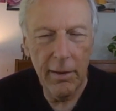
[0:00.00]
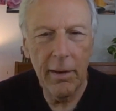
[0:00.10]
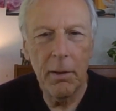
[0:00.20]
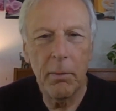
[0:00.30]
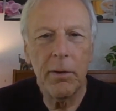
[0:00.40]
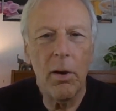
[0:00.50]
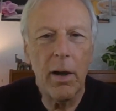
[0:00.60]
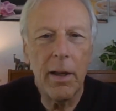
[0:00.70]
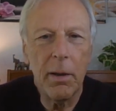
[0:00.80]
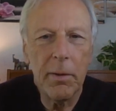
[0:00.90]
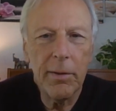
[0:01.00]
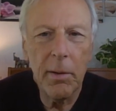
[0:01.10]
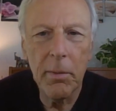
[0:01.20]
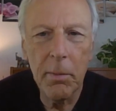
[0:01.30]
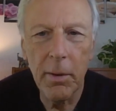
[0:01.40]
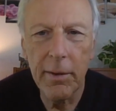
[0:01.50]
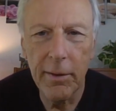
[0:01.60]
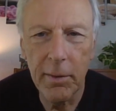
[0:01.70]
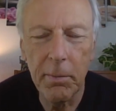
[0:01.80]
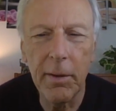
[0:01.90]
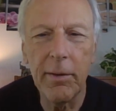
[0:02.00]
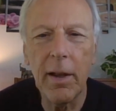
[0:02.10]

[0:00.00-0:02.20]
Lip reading: they were talking with some of the participants.